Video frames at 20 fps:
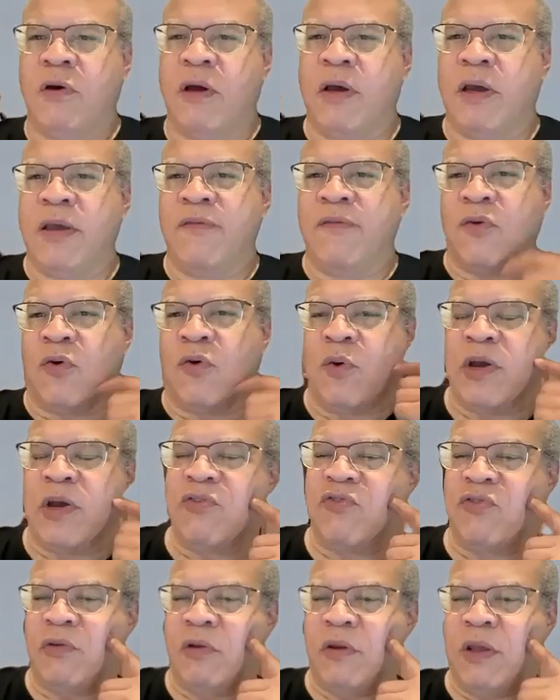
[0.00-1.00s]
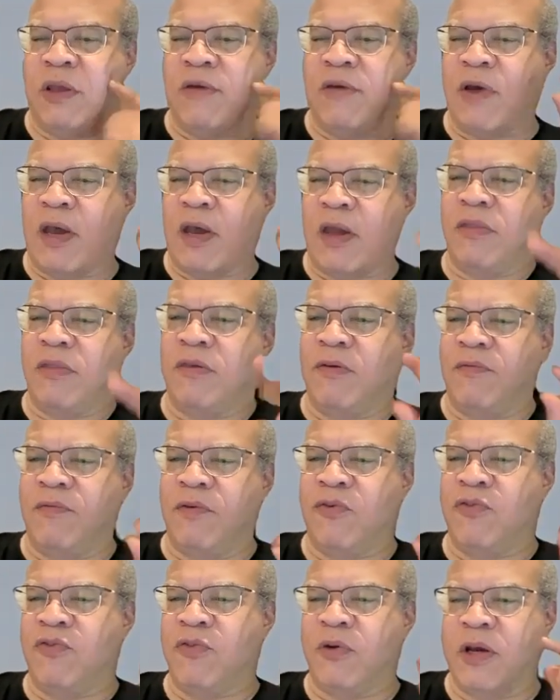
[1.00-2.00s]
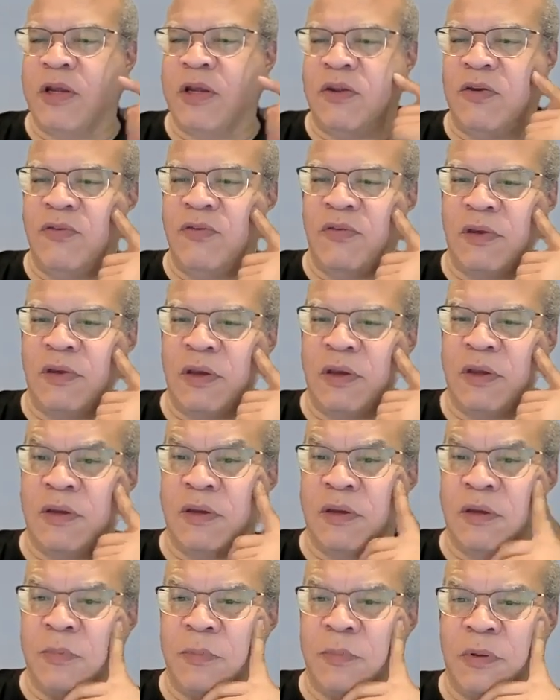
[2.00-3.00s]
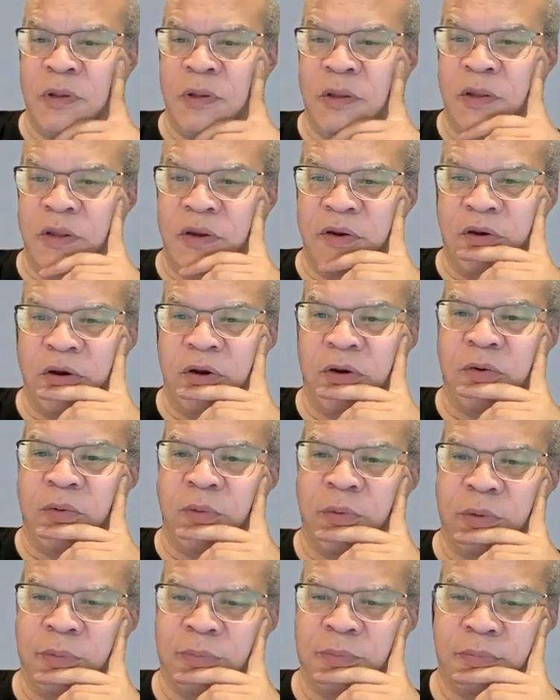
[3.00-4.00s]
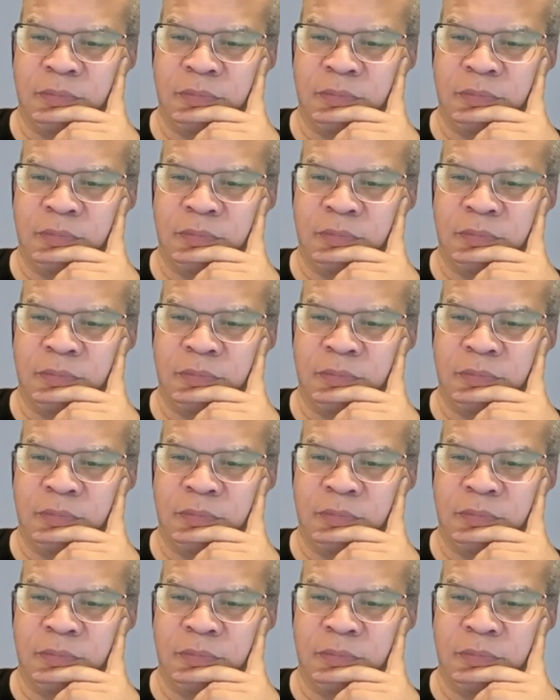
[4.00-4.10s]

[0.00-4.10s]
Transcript: I have a question. Have either of you tried using it in a completely dark room?